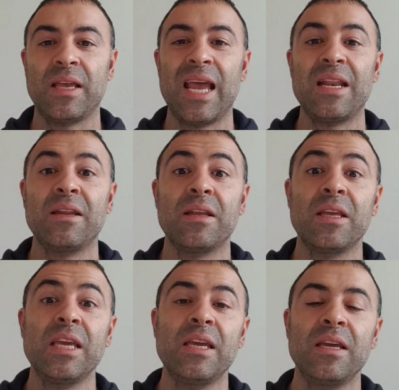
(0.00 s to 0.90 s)
and
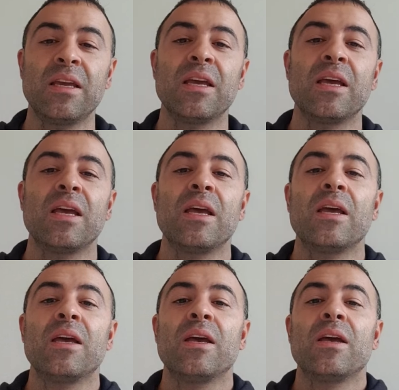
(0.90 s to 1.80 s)

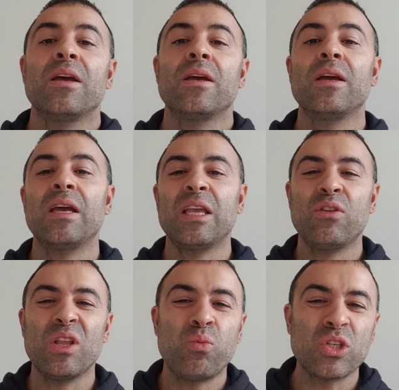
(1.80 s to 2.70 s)

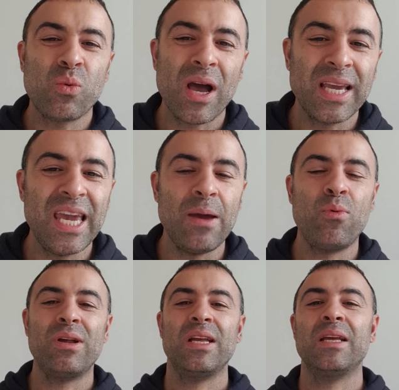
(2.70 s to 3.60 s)
it was one game
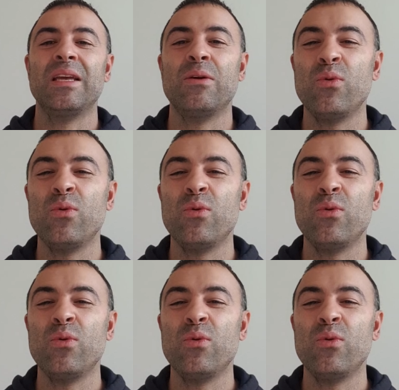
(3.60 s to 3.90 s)
where he